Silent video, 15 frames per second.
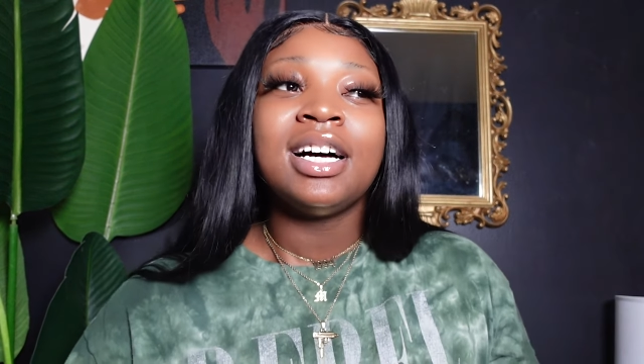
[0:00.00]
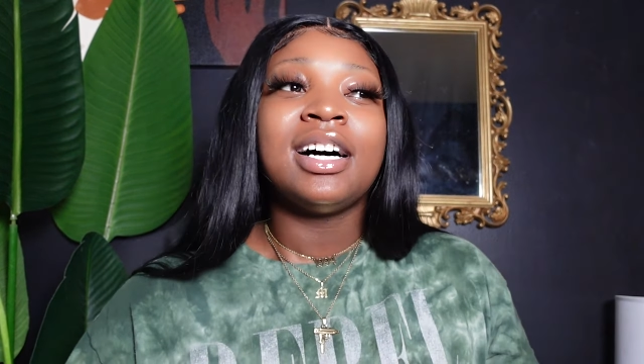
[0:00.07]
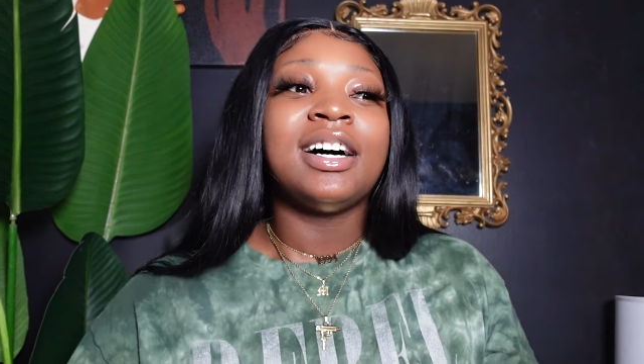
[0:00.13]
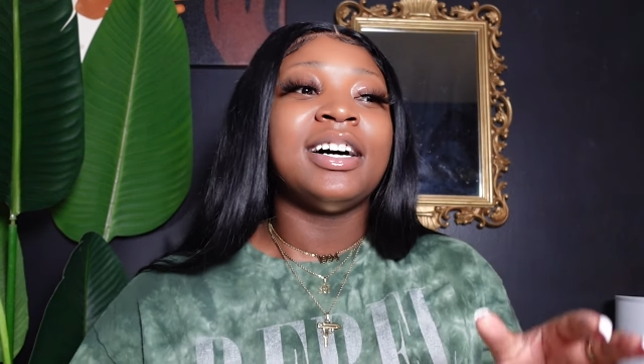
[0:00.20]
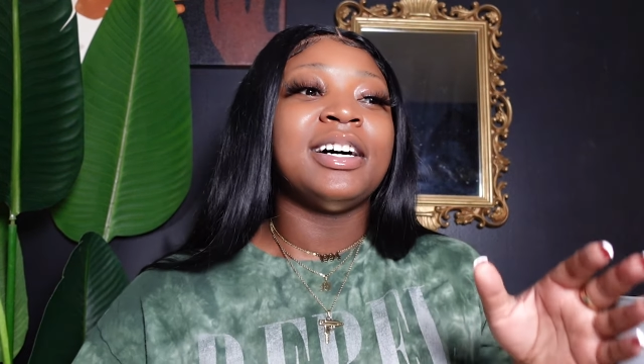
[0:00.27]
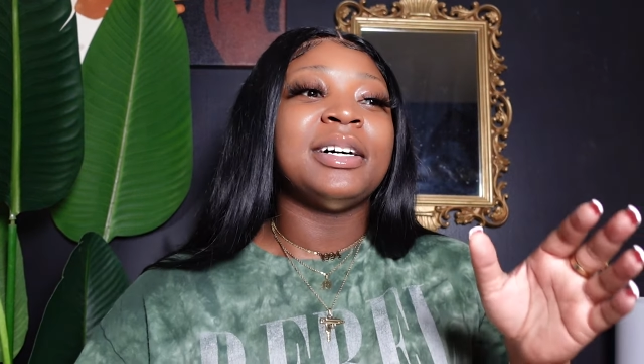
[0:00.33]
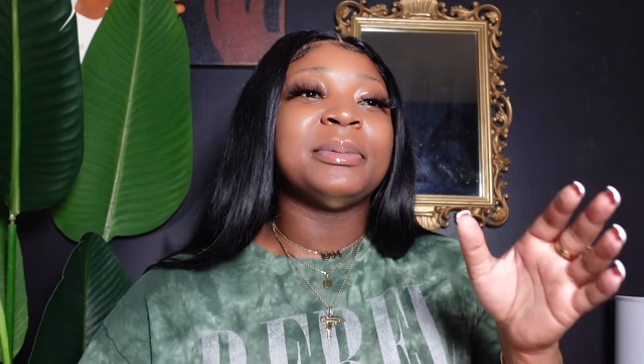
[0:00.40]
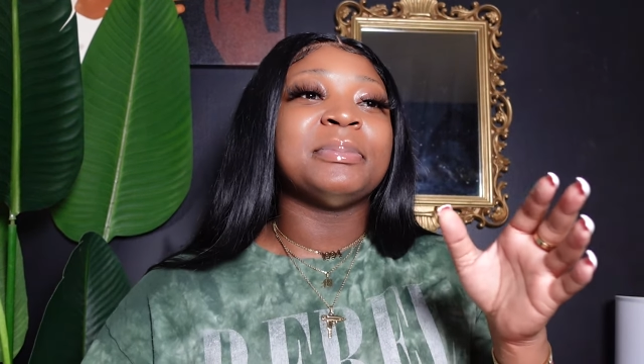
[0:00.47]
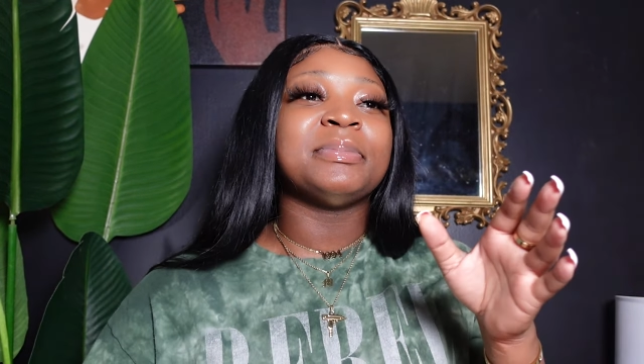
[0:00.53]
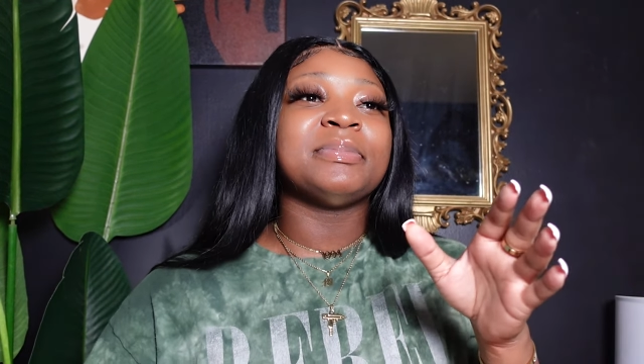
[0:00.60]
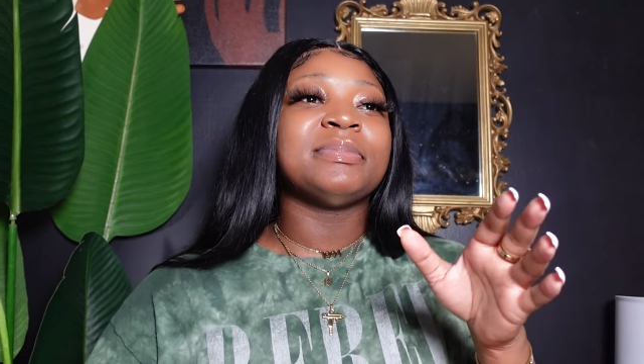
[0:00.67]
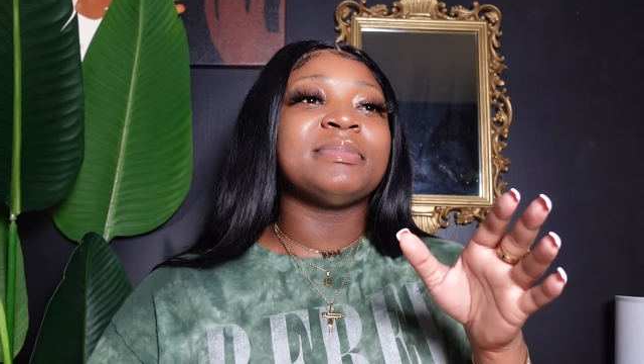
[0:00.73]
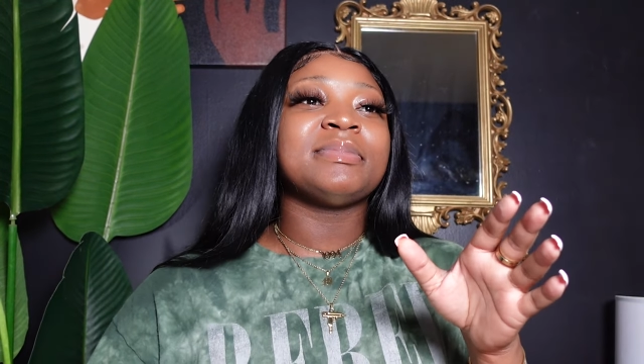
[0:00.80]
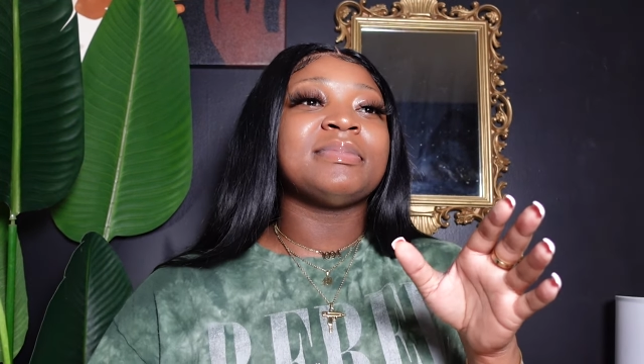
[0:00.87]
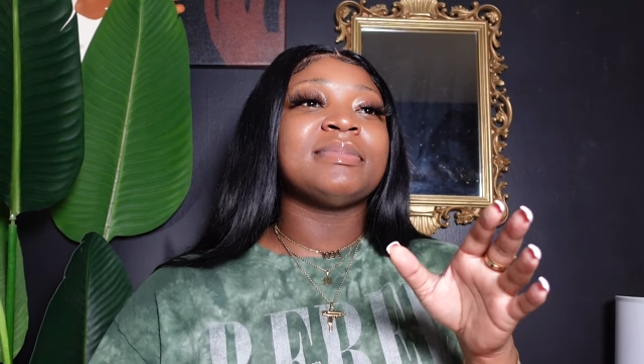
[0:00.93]
um
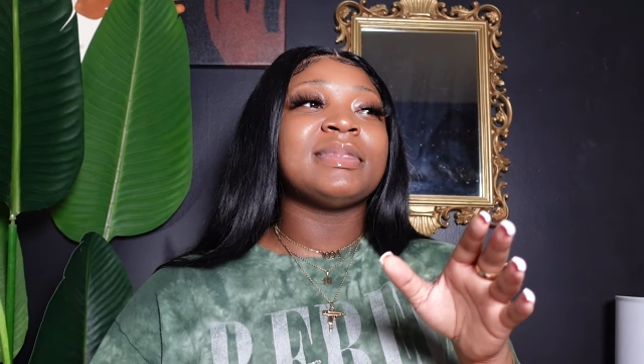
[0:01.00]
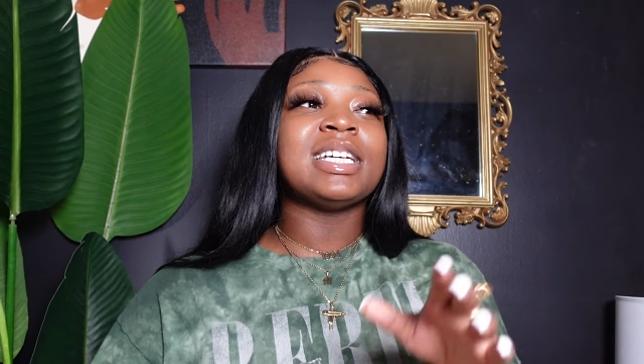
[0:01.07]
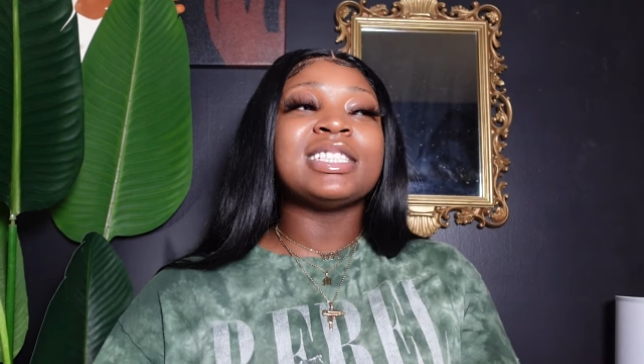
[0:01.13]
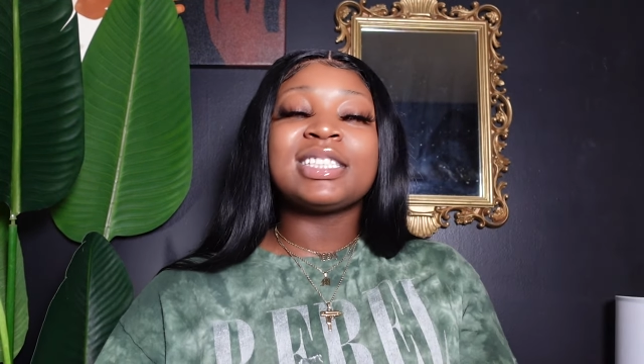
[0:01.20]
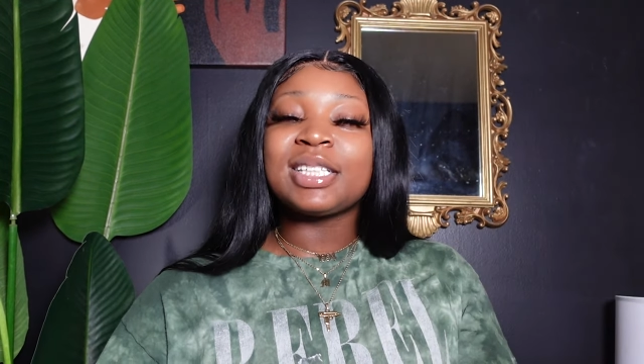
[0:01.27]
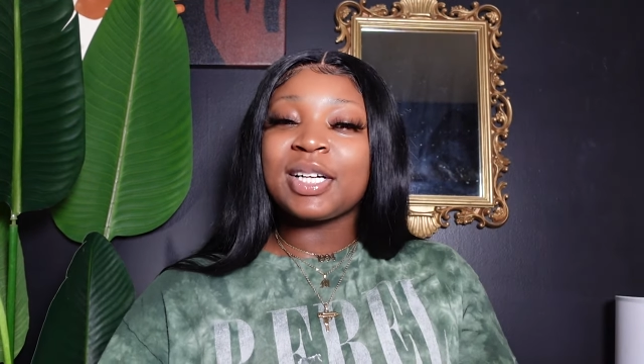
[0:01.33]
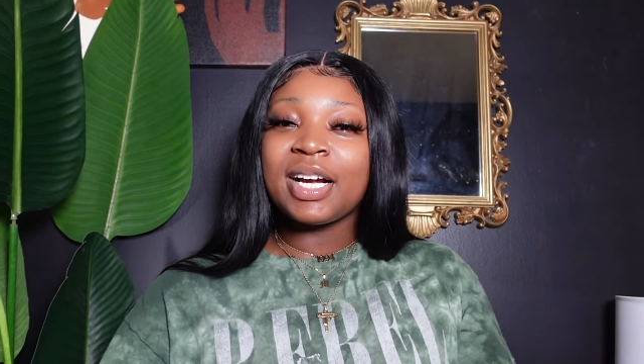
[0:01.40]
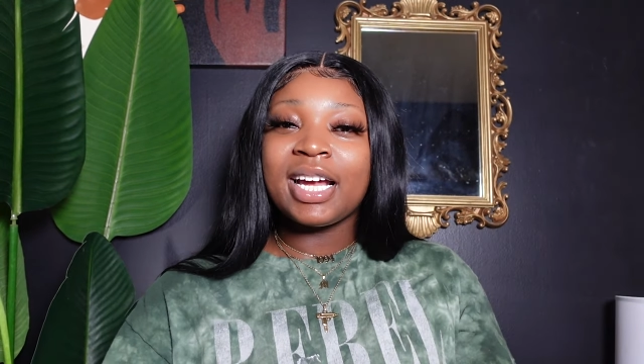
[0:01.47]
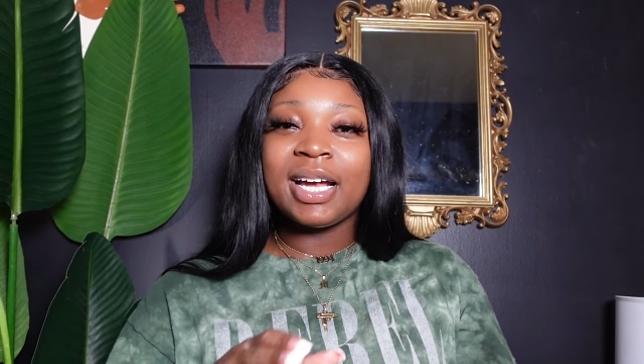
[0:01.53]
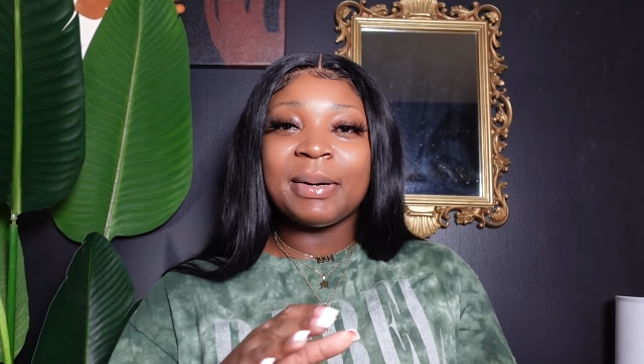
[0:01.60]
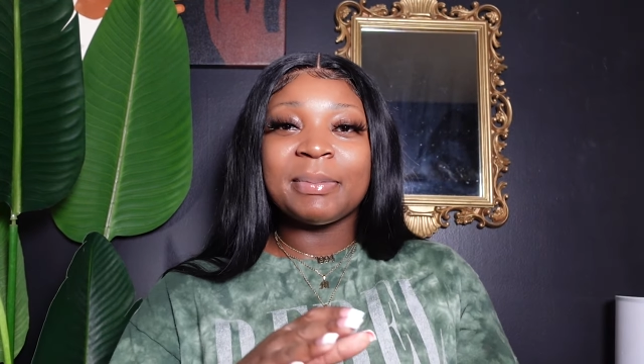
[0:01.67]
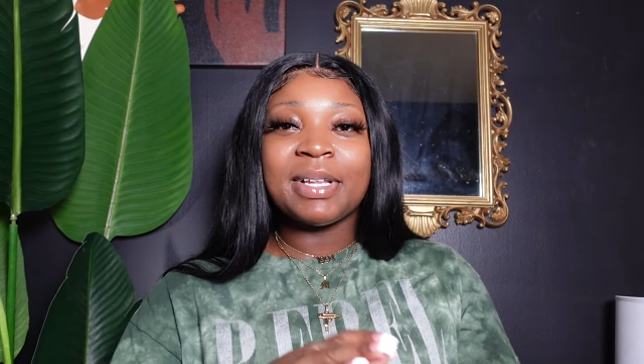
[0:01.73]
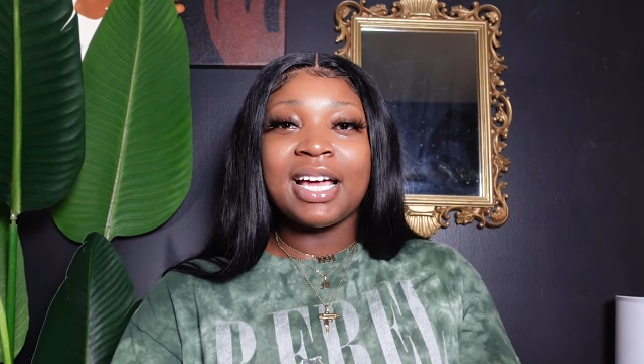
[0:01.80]
instagram